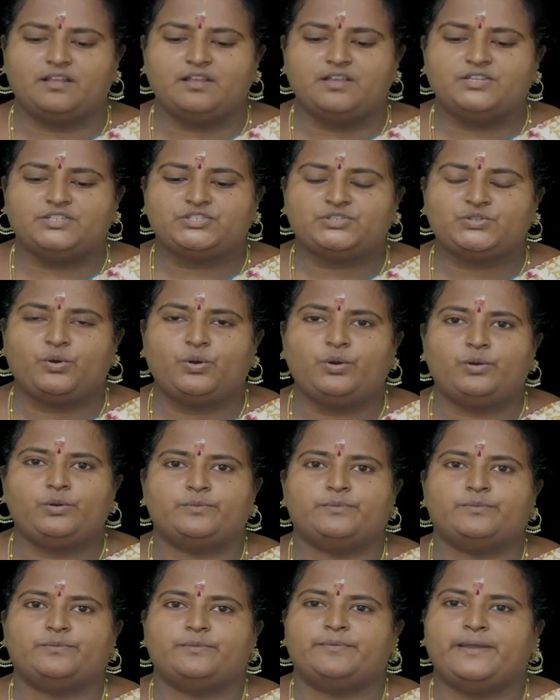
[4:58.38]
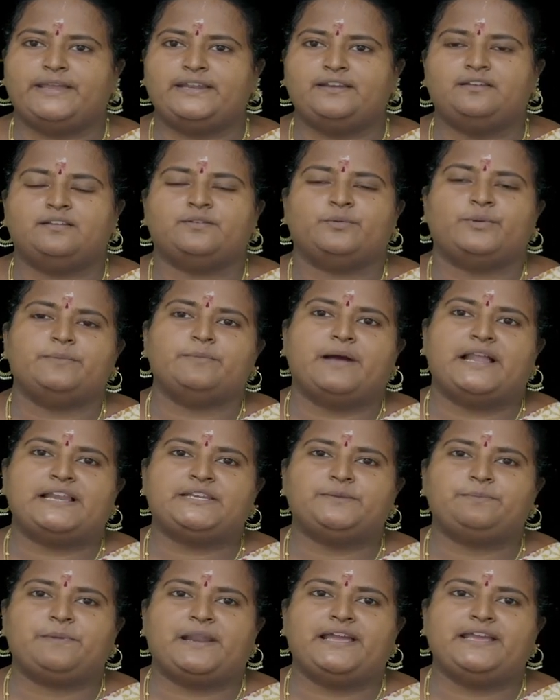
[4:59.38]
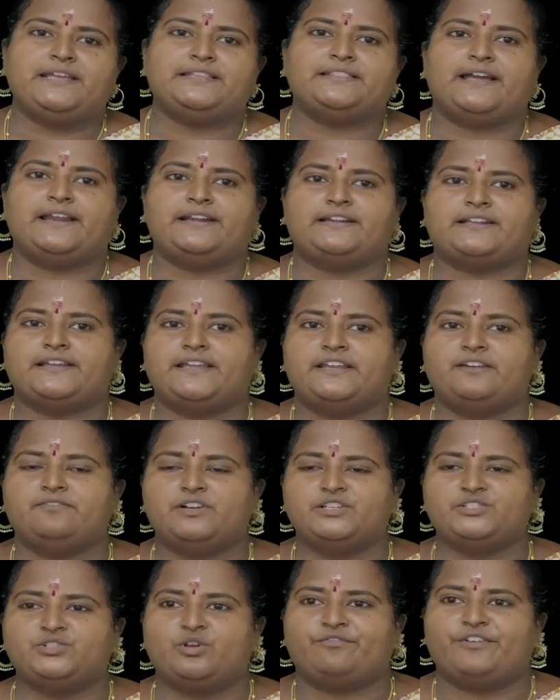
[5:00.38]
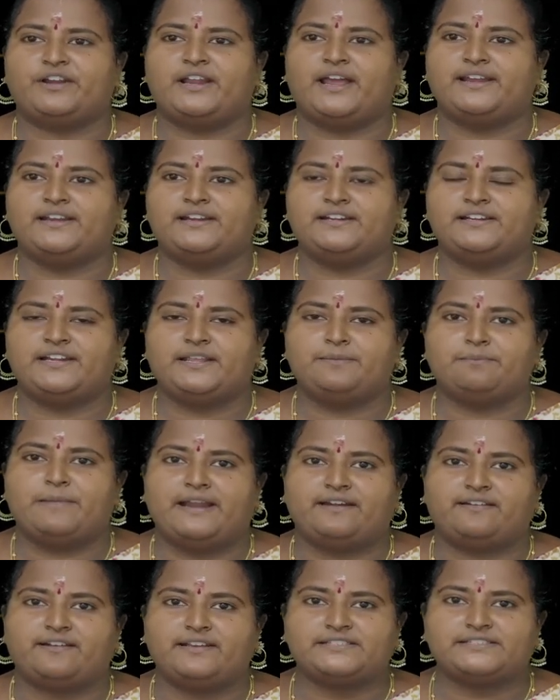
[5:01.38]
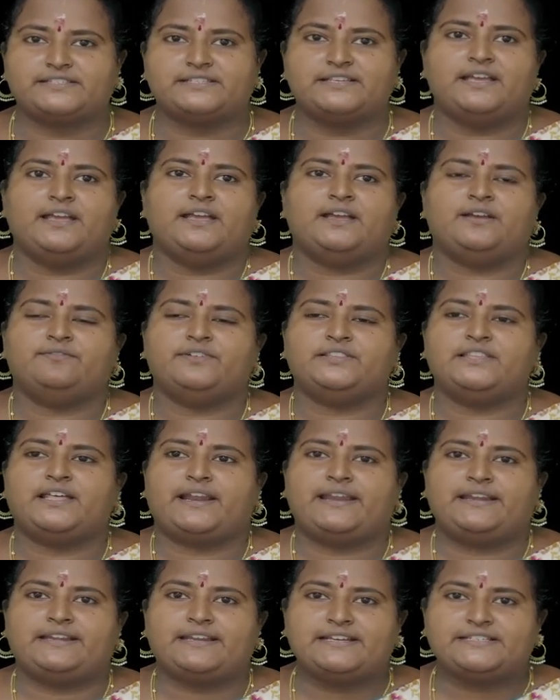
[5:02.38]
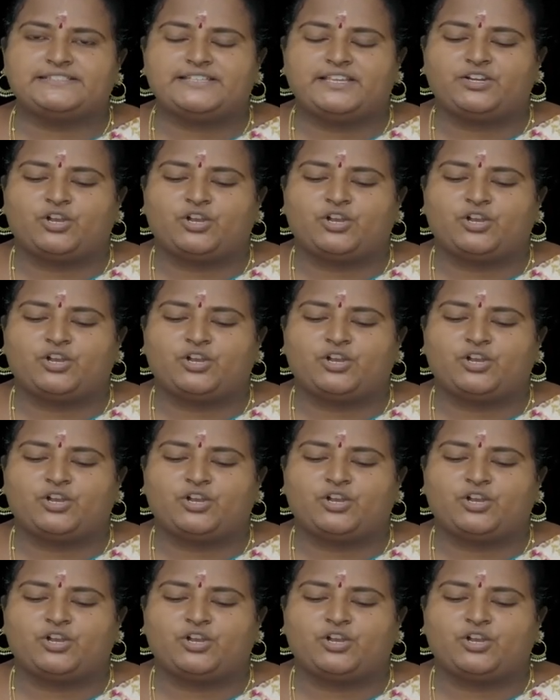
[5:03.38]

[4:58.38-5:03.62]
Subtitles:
So when we multiply that inverse of an identity matrix with the right hand side